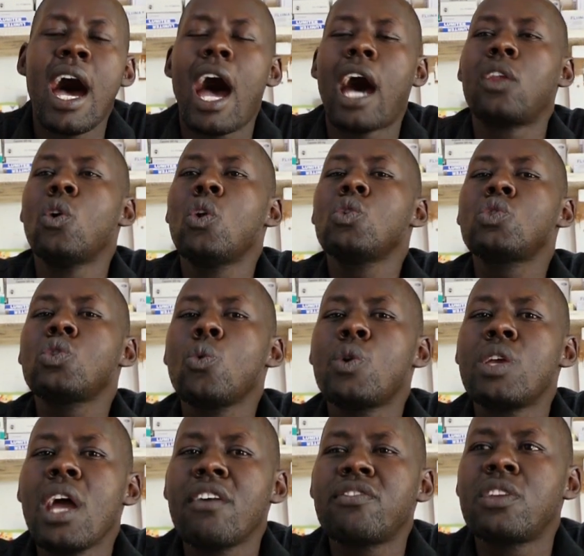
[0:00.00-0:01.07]
And also
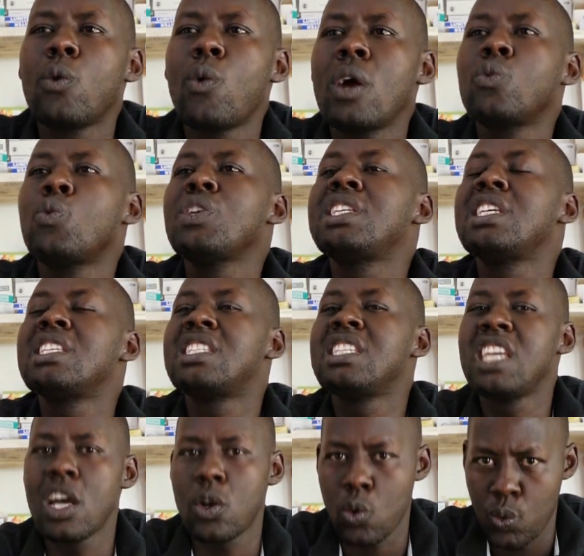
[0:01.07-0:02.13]
we have the one which is
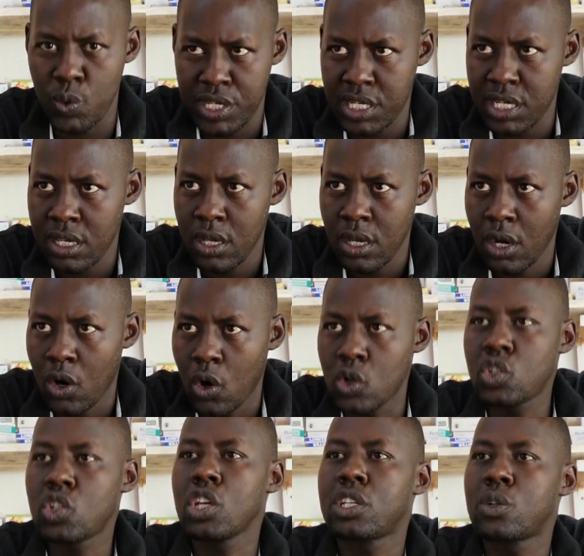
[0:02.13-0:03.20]
yellowish.
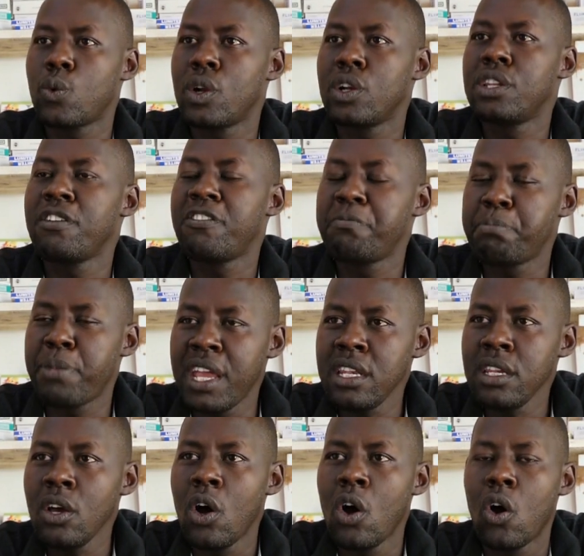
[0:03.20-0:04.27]
Also it will
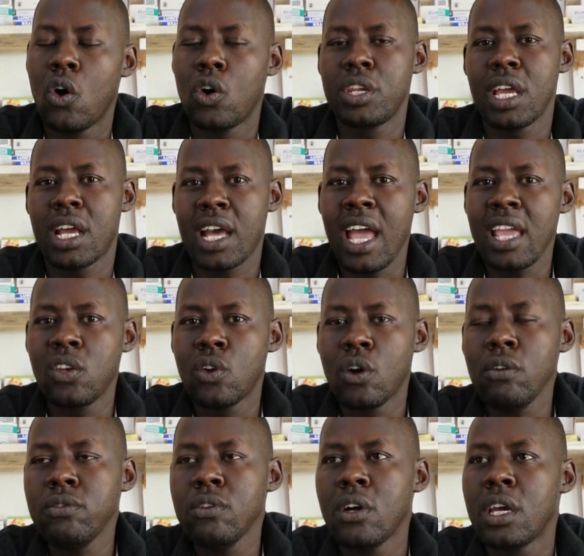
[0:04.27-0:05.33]
depend on the kind
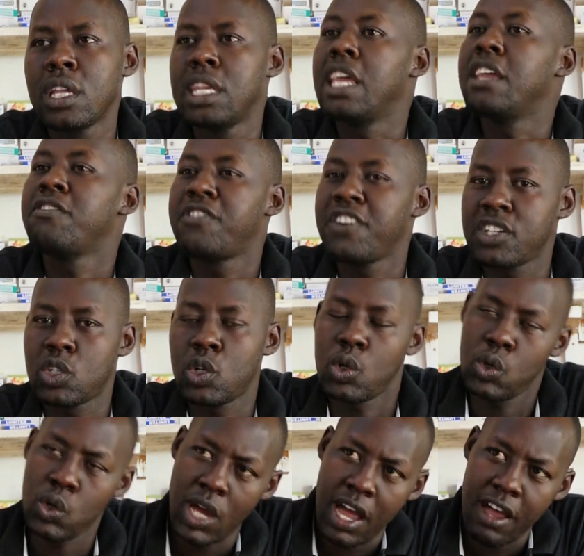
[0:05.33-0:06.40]
of the
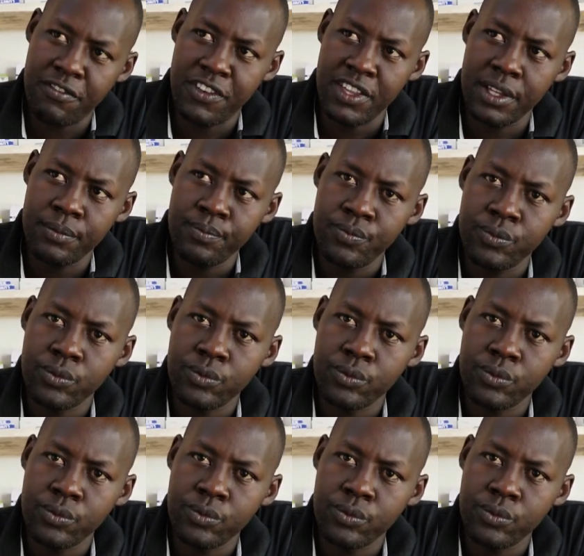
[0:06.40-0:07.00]
infection we are having.